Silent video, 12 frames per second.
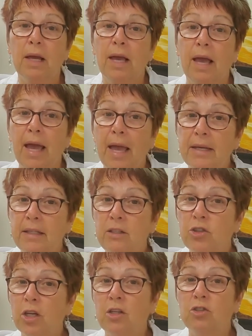Any
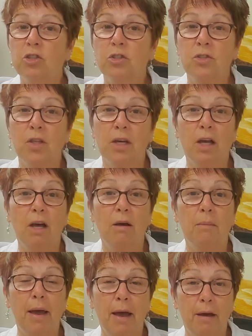changes that
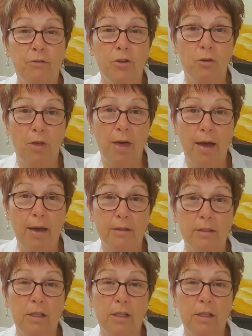come after that,